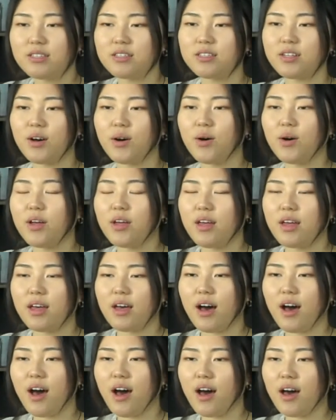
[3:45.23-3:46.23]
So
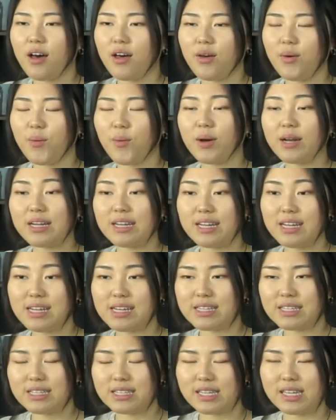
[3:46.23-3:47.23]
what it
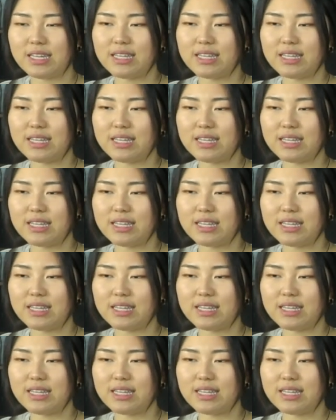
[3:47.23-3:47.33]
is